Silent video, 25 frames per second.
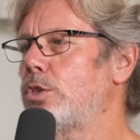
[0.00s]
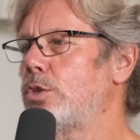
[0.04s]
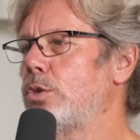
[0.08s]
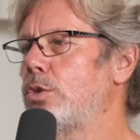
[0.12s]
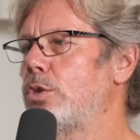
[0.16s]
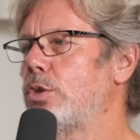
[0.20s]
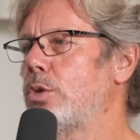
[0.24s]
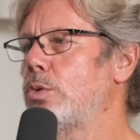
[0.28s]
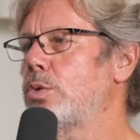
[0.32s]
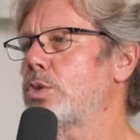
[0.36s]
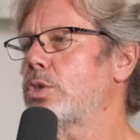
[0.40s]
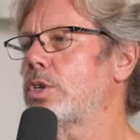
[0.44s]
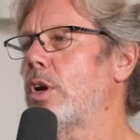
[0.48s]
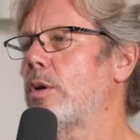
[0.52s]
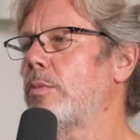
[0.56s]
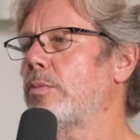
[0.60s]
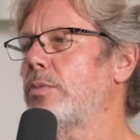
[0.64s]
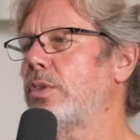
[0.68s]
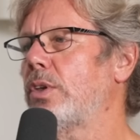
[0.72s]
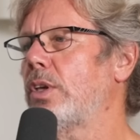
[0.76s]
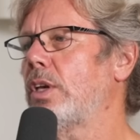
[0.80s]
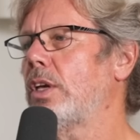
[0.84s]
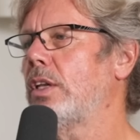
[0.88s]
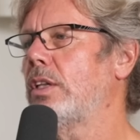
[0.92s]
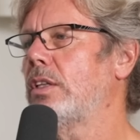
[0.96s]
to do
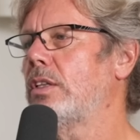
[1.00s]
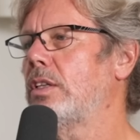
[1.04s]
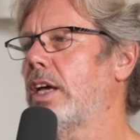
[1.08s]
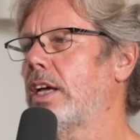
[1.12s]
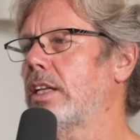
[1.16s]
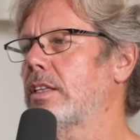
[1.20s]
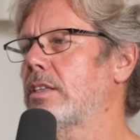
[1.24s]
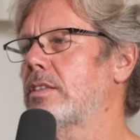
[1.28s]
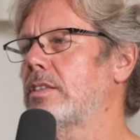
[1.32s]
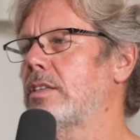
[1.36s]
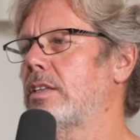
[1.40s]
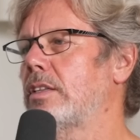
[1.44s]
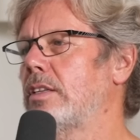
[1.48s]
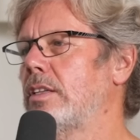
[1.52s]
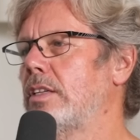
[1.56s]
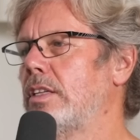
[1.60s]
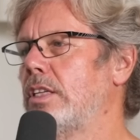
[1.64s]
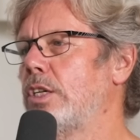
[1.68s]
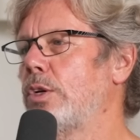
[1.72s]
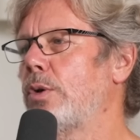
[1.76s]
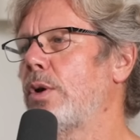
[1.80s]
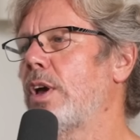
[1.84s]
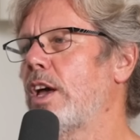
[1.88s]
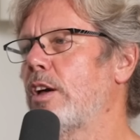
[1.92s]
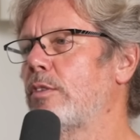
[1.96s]
something that
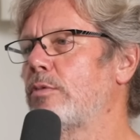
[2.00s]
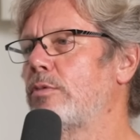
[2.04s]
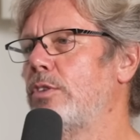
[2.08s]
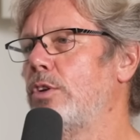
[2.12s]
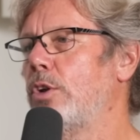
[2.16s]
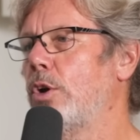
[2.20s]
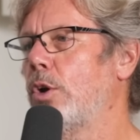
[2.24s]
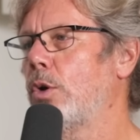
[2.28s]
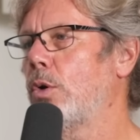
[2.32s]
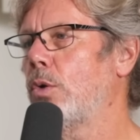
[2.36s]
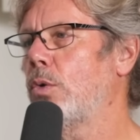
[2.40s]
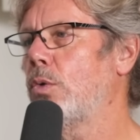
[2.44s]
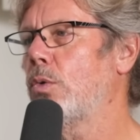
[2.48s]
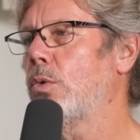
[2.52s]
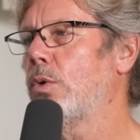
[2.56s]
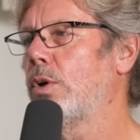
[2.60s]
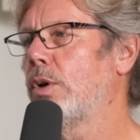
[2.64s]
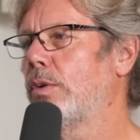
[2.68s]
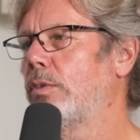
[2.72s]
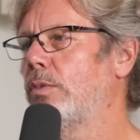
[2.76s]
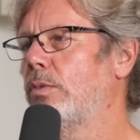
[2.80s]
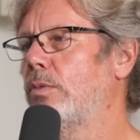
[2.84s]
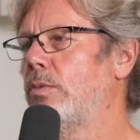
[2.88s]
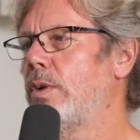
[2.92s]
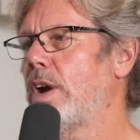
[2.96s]
you have no
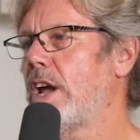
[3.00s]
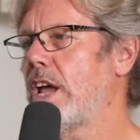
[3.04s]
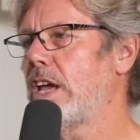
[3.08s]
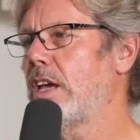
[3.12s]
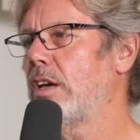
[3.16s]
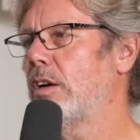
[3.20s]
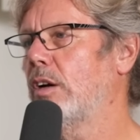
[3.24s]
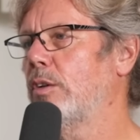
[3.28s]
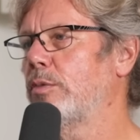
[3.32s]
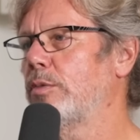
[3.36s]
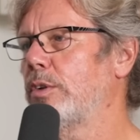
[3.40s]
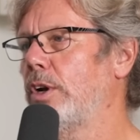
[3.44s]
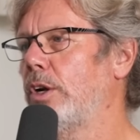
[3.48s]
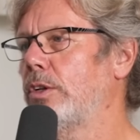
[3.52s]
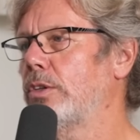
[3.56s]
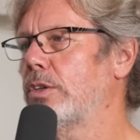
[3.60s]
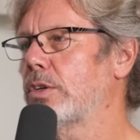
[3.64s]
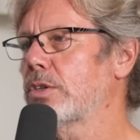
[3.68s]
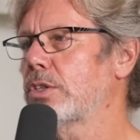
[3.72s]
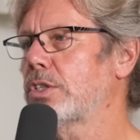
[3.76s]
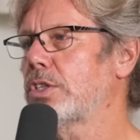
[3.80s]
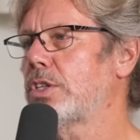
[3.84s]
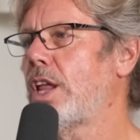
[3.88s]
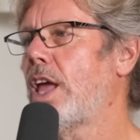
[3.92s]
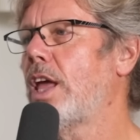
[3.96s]
way of
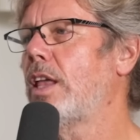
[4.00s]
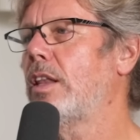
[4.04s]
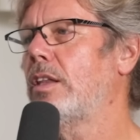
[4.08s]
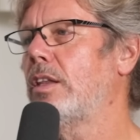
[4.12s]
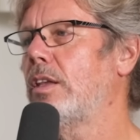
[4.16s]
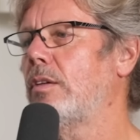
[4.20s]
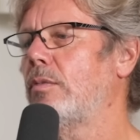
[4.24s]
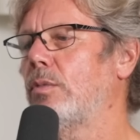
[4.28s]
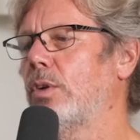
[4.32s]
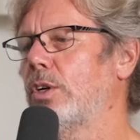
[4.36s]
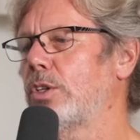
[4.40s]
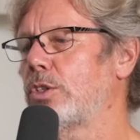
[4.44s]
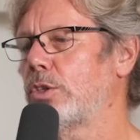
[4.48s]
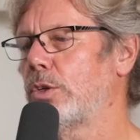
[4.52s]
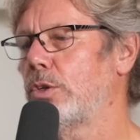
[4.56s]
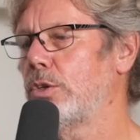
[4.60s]
understanding what